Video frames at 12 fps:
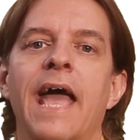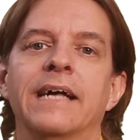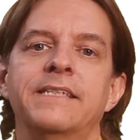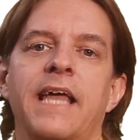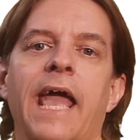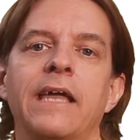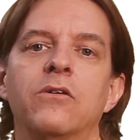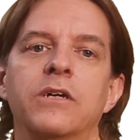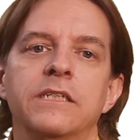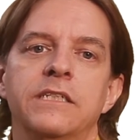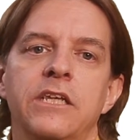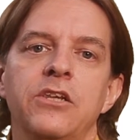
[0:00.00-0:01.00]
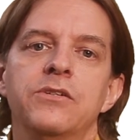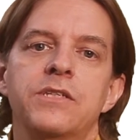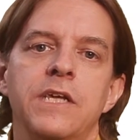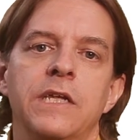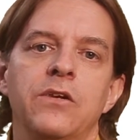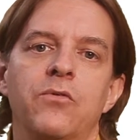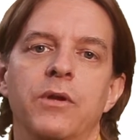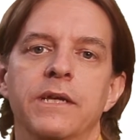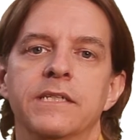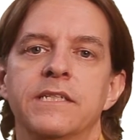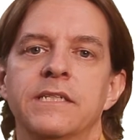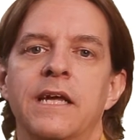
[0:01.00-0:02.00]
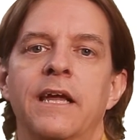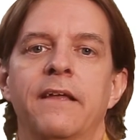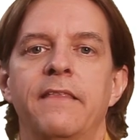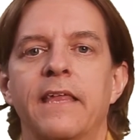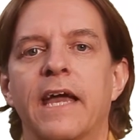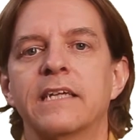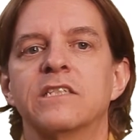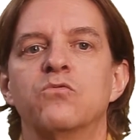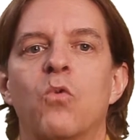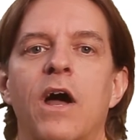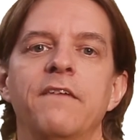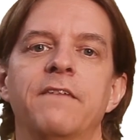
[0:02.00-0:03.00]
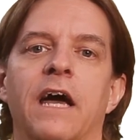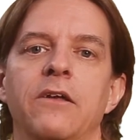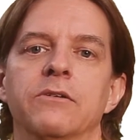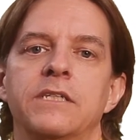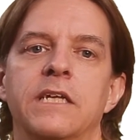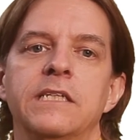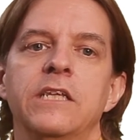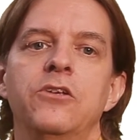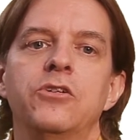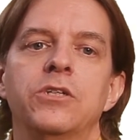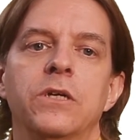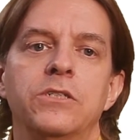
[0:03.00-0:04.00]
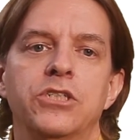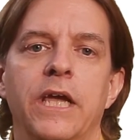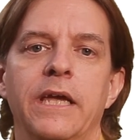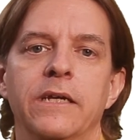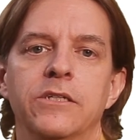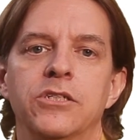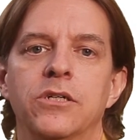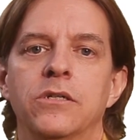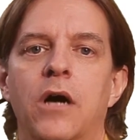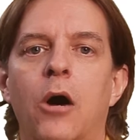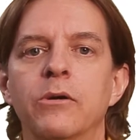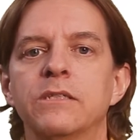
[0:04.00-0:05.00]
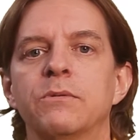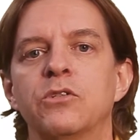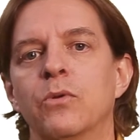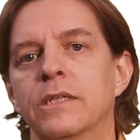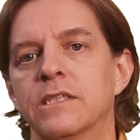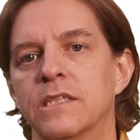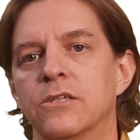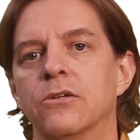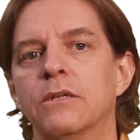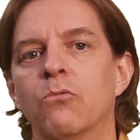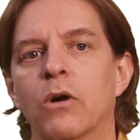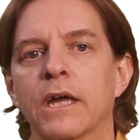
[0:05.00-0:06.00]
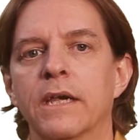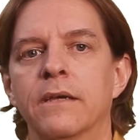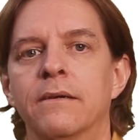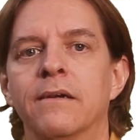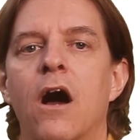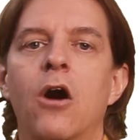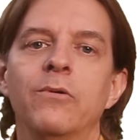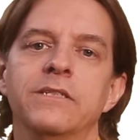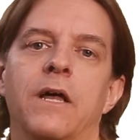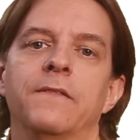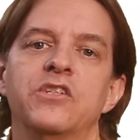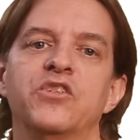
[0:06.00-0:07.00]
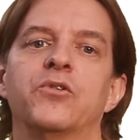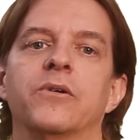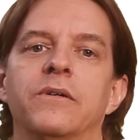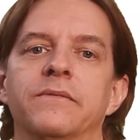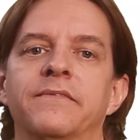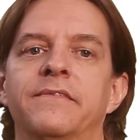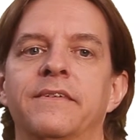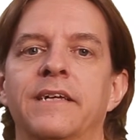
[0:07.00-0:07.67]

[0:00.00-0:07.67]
As the angle continues to increase, the x and y values continue to change, always between 0 and 1, always on the circle.